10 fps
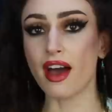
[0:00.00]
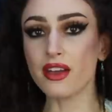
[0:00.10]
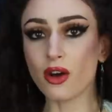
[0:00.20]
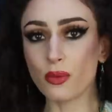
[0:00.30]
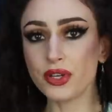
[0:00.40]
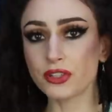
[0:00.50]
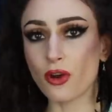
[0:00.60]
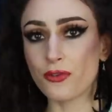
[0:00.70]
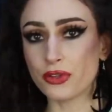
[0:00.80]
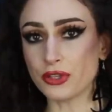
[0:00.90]
I always
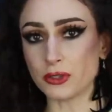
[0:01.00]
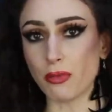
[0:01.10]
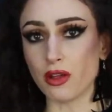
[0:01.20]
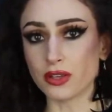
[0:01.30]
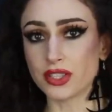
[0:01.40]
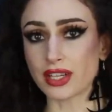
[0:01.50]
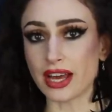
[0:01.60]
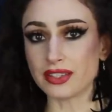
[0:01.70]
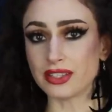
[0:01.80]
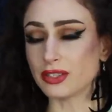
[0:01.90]
go for the smaller
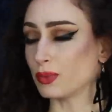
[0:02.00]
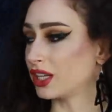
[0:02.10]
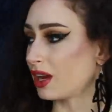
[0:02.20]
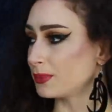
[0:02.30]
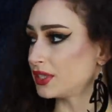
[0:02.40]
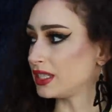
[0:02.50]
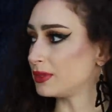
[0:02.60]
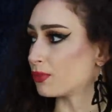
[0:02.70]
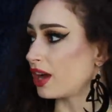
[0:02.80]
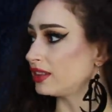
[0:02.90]
sizes when it comes to
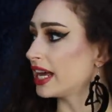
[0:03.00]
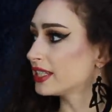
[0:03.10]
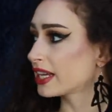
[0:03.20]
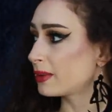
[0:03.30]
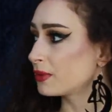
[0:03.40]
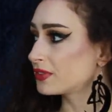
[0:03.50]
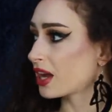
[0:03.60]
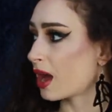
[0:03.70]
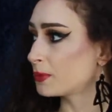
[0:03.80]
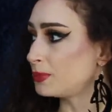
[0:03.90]
these bralette type of
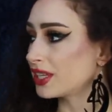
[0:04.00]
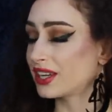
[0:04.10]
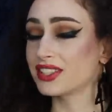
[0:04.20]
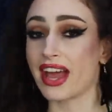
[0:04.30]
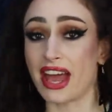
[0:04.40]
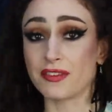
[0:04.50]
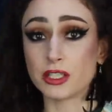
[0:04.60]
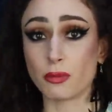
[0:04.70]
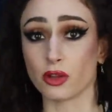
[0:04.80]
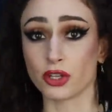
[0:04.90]
tops because I have a
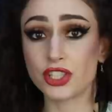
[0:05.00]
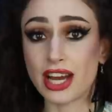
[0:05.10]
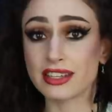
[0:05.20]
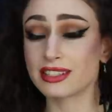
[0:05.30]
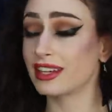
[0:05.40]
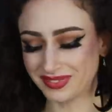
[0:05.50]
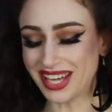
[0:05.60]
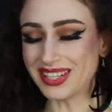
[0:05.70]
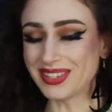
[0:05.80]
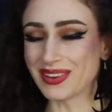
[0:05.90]
smaller chest
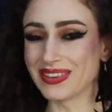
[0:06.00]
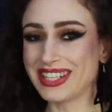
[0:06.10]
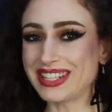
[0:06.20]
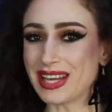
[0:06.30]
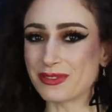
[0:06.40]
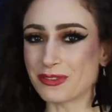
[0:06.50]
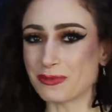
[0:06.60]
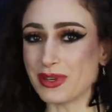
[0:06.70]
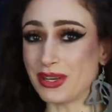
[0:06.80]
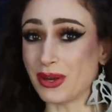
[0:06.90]
and it's always safer
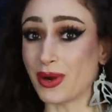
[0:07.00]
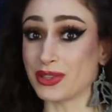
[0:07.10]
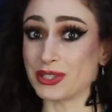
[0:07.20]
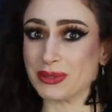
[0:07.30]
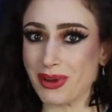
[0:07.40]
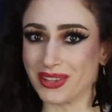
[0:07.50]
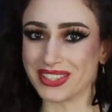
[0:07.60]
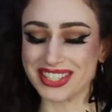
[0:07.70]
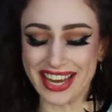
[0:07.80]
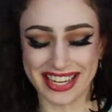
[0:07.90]
for me to go on the
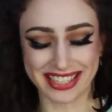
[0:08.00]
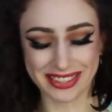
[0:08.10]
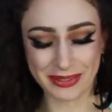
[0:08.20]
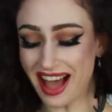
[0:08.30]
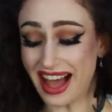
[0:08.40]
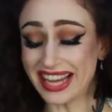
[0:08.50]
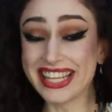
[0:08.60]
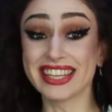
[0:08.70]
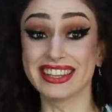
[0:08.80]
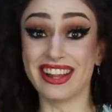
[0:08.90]
smaller side.
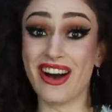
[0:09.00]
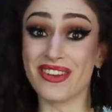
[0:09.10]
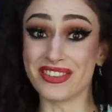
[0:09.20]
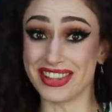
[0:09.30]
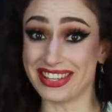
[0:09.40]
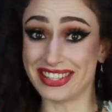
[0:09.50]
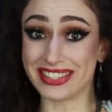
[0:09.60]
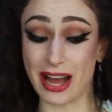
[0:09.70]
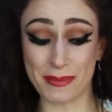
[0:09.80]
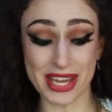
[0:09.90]
I love this top.